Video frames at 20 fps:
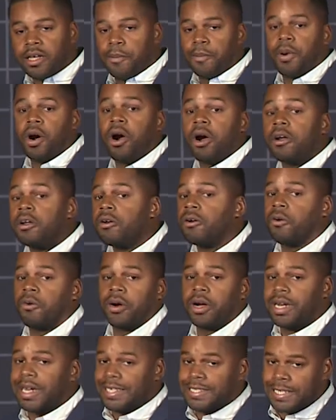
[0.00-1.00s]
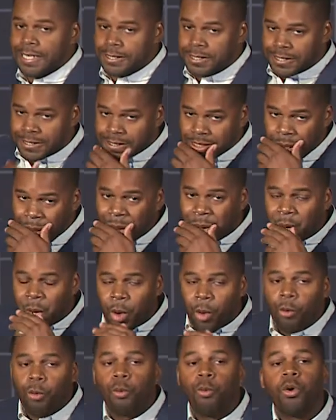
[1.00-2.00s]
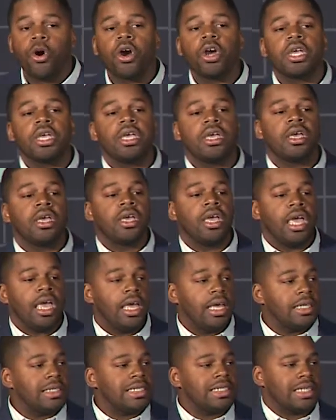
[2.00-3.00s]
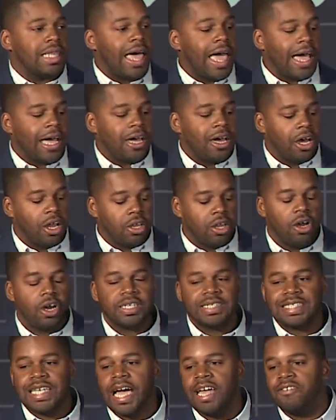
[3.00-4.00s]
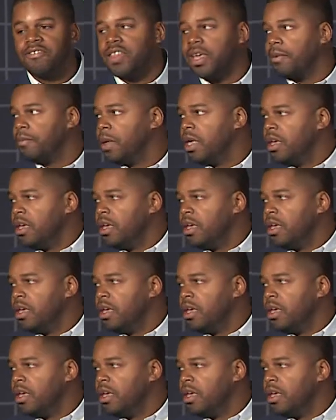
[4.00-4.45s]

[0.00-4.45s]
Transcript: partner organizations working in Slack alongside of them.